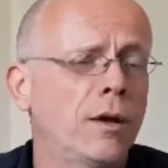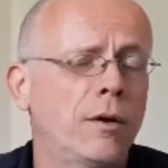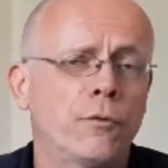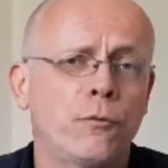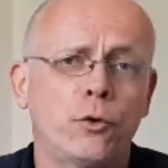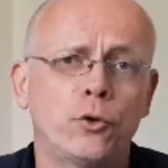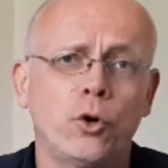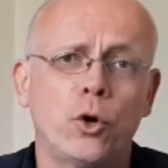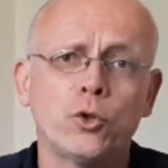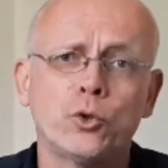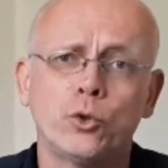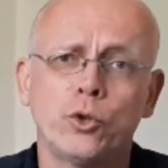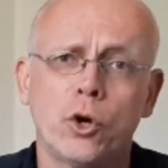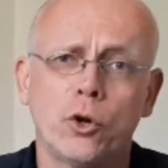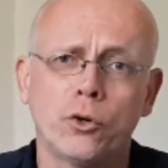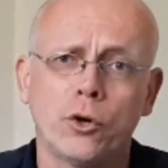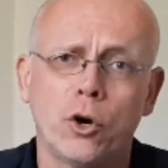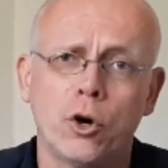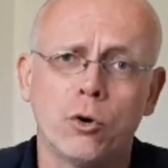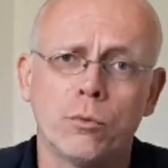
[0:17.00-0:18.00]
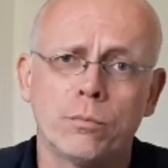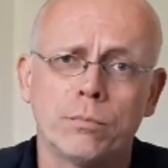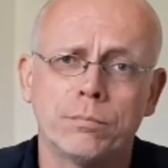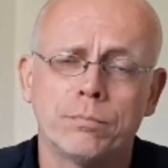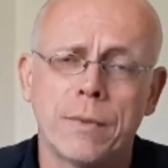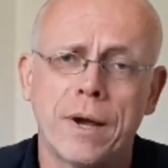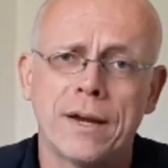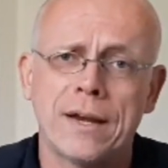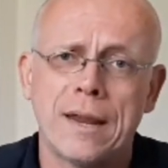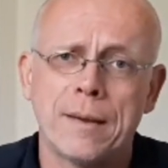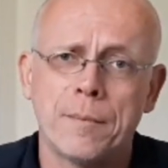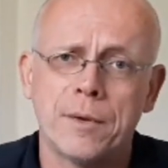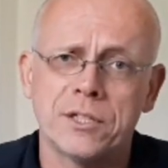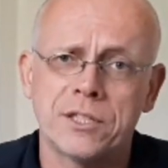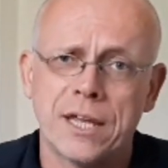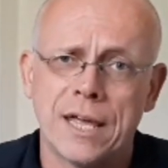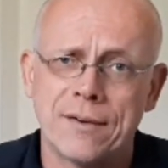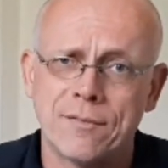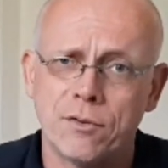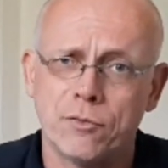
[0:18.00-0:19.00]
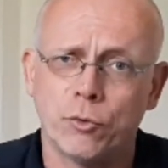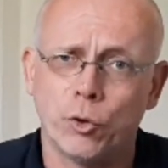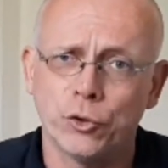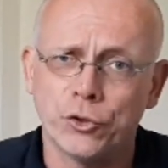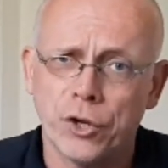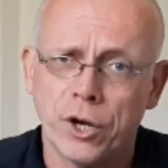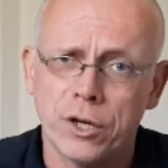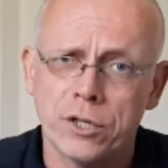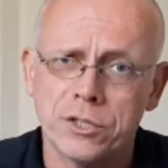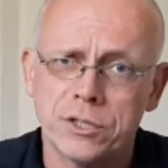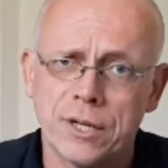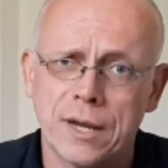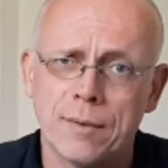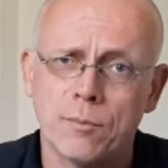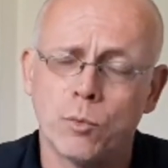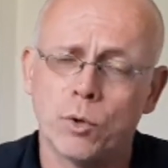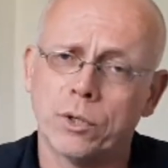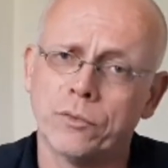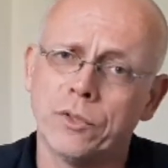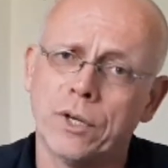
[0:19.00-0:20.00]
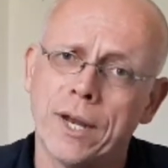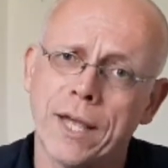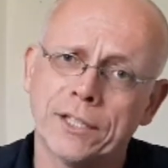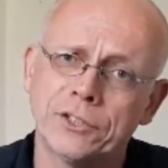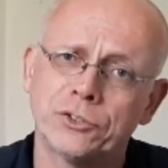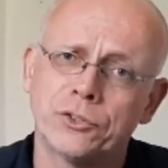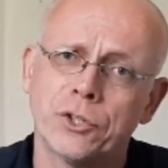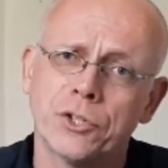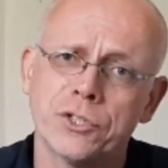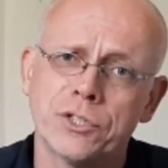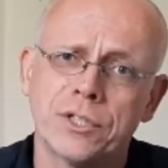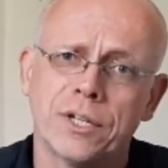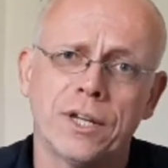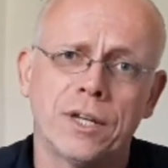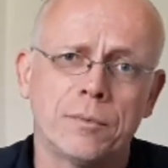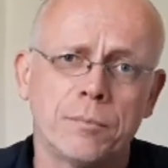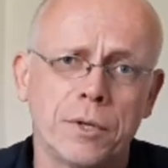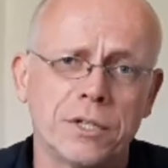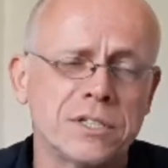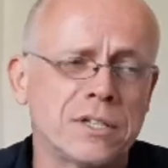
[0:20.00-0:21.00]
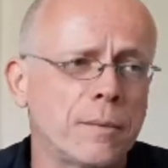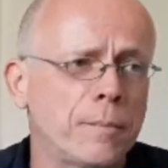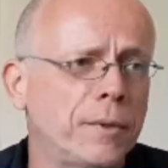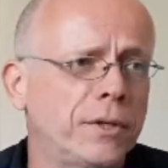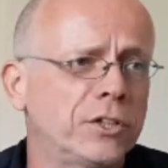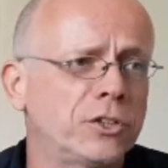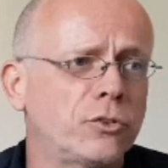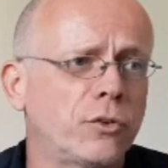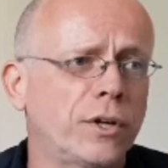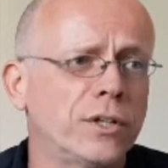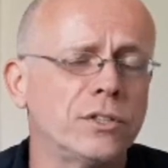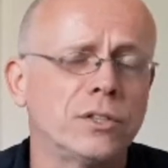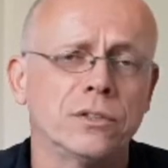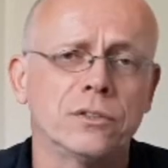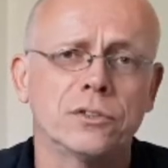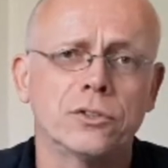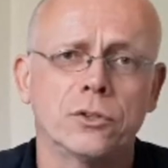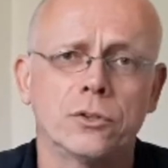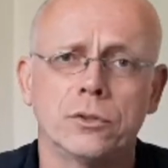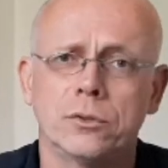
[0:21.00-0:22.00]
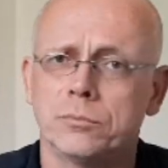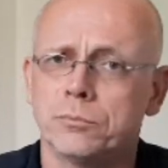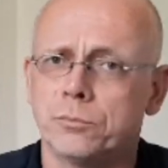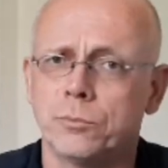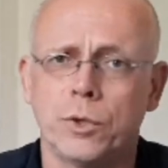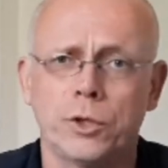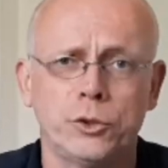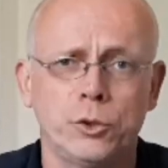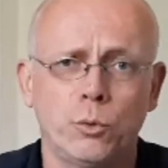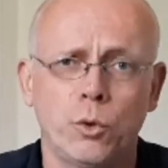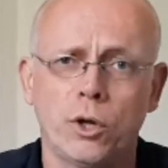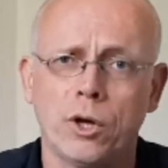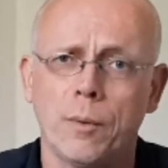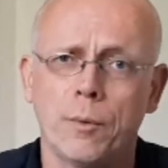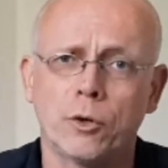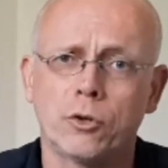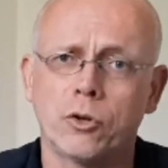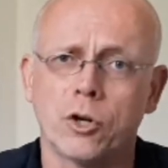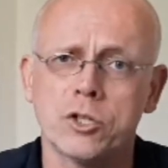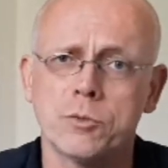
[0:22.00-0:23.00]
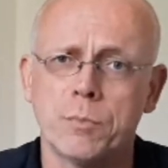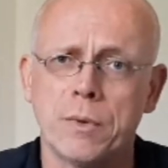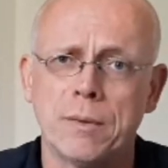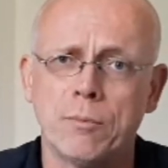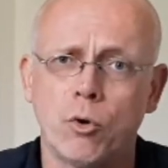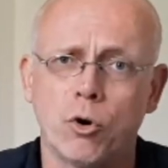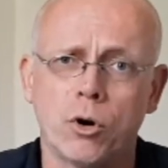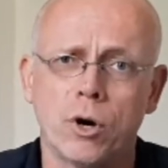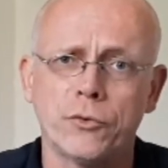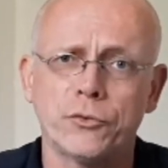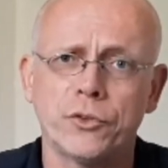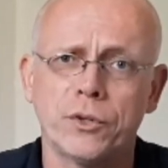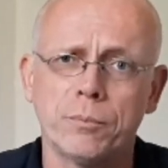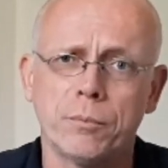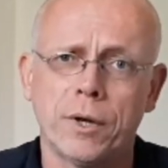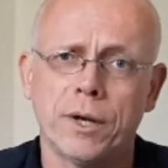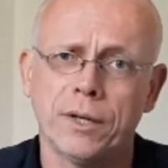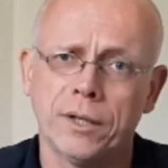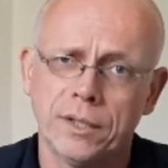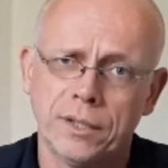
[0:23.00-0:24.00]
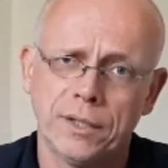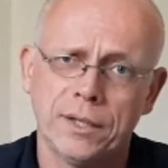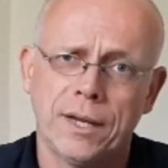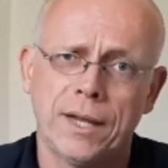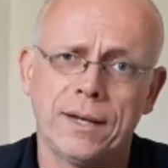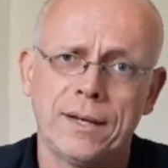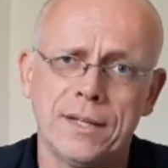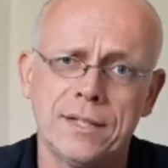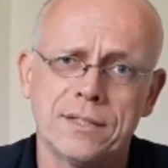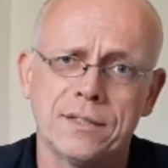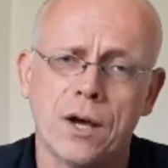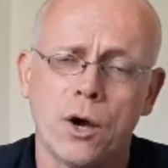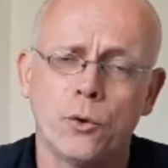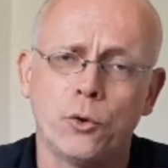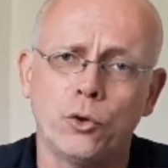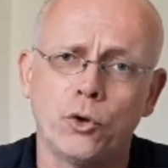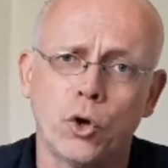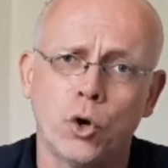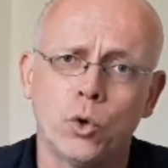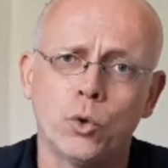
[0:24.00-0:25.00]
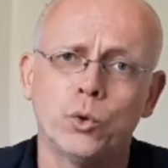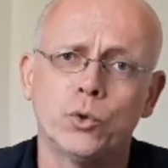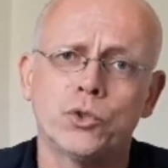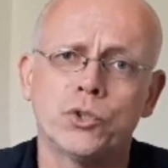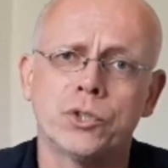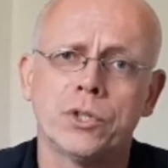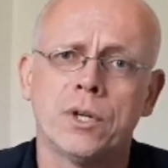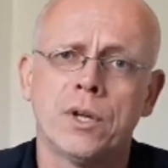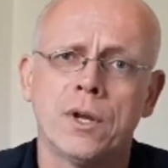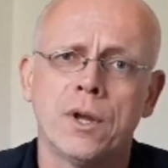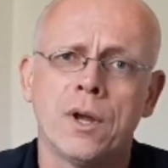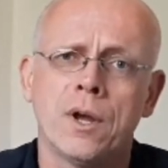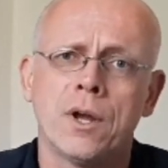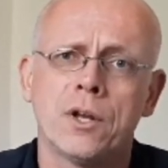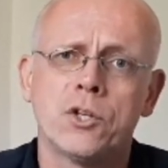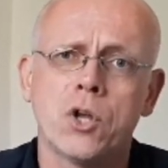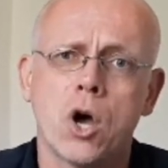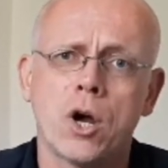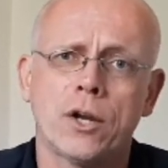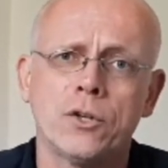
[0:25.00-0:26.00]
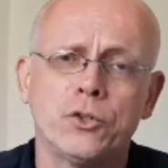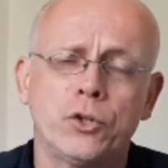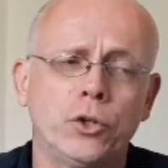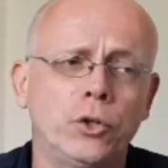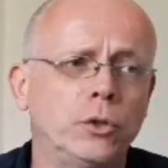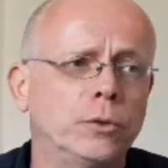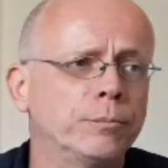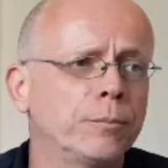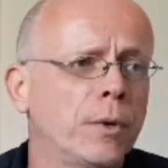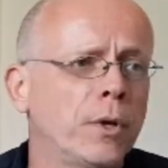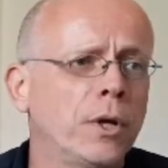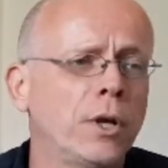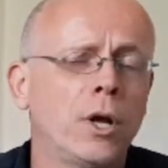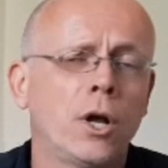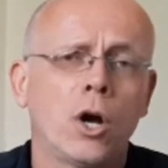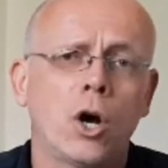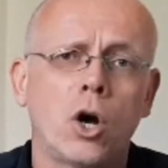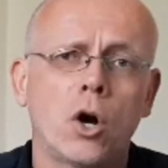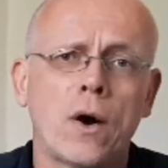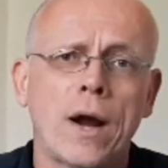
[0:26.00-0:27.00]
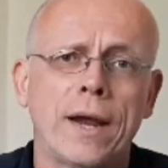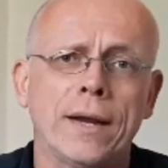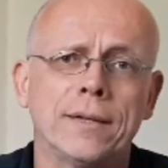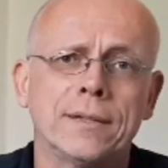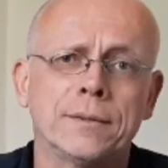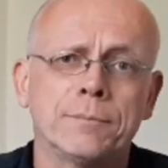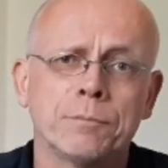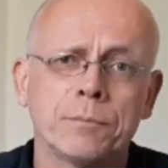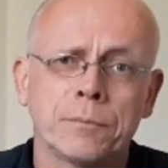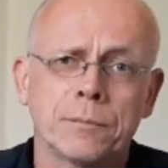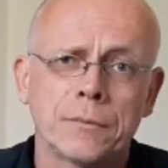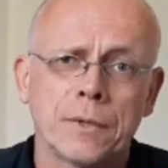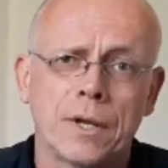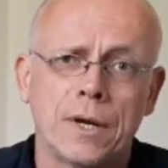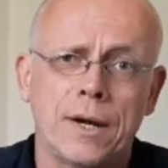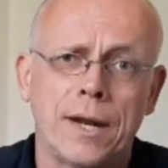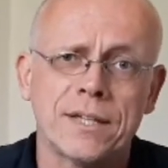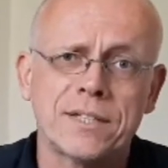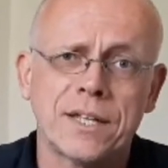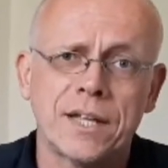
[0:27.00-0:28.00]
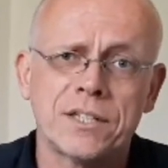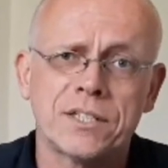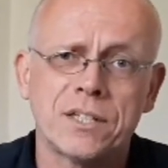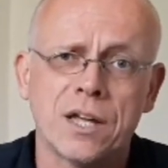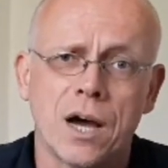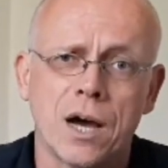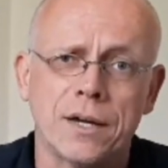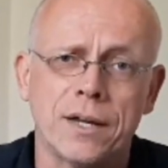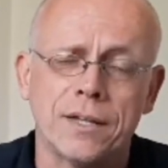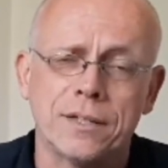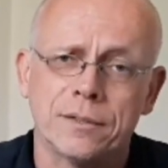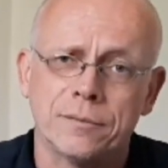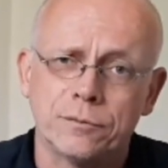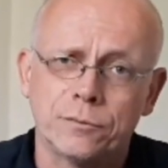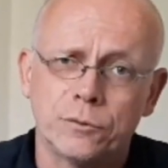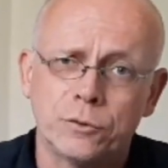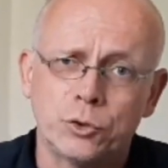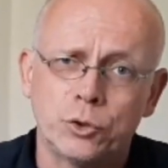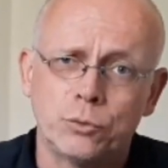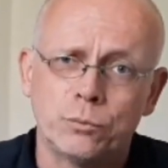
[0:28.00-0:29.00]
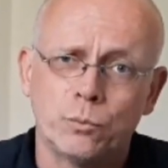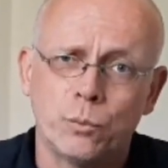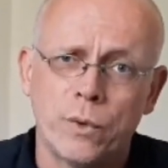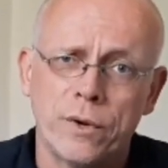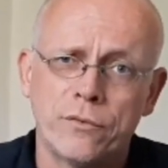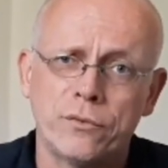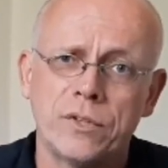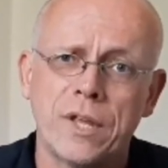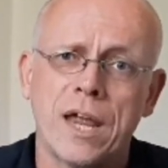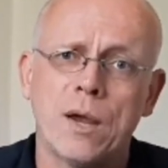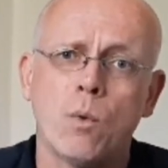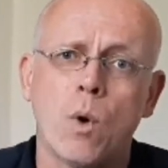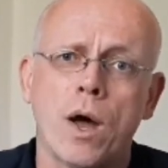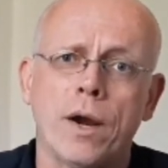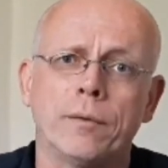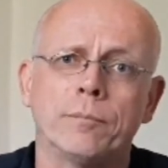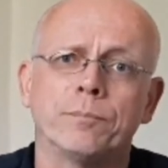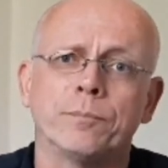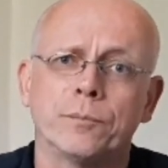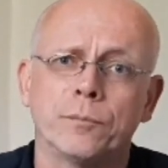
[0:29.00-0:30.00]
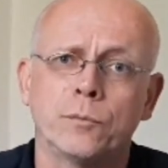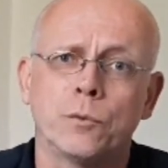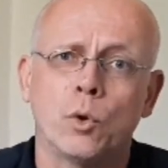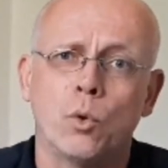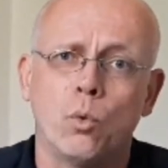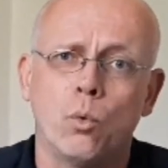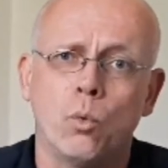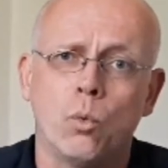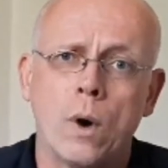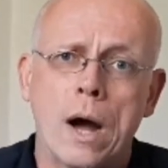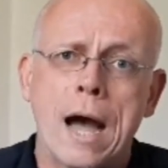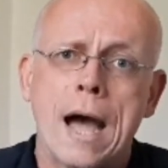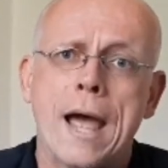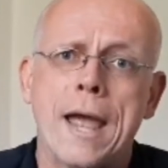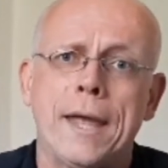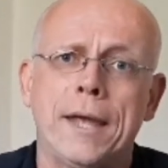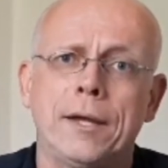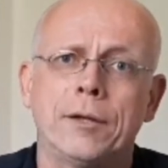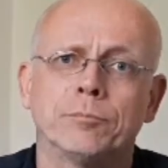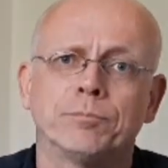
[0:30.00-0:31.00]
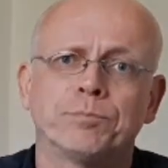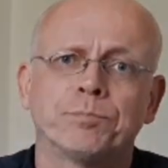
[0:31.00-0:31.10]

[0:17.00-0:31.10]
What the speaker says: For those who don't know, my name is Erwin Wolthuis. I'm one of the lecturers in business administration. So, well, you will come across me more often, but at least now you know who's talking to you. All right, let's get started with day one. Why?